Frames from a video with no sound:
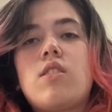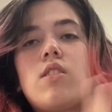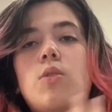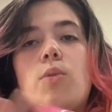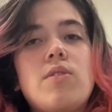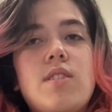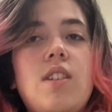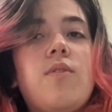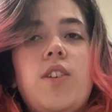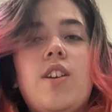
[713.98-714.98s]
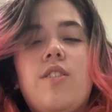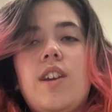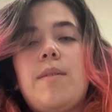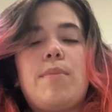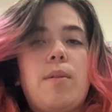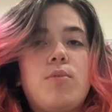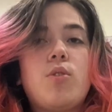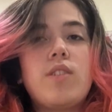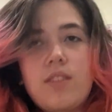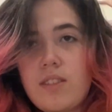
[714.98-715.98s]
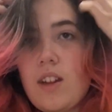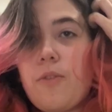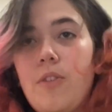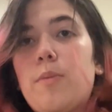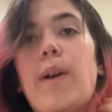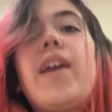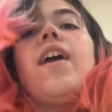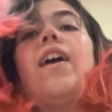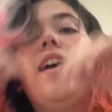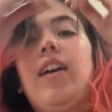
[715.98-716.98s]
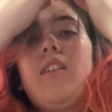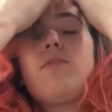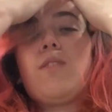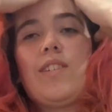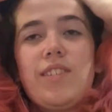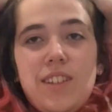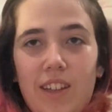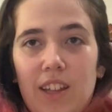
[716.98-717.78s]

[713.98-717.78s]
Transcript: you won't see the video yet, but I'm doing stuff with my hair recently.